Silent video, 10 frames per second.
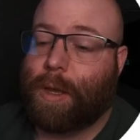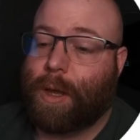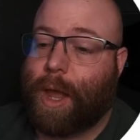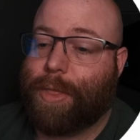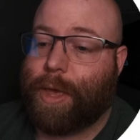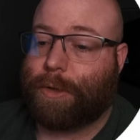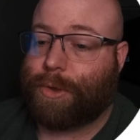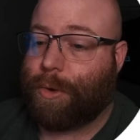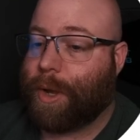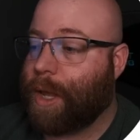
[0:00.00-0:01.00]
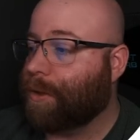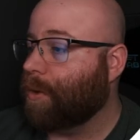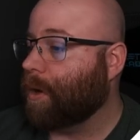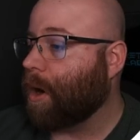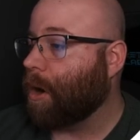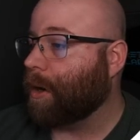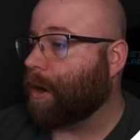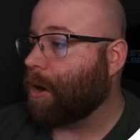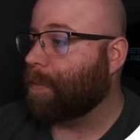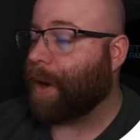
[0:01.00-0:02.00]
And then just throwing it into a card and
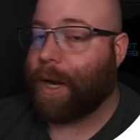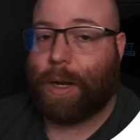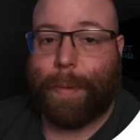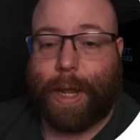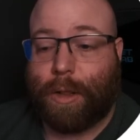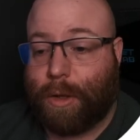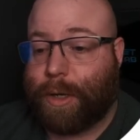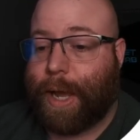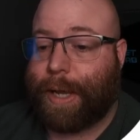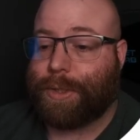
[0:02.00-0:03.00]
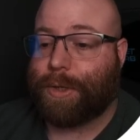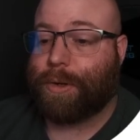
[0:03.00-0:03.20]
card body to make it look nicer.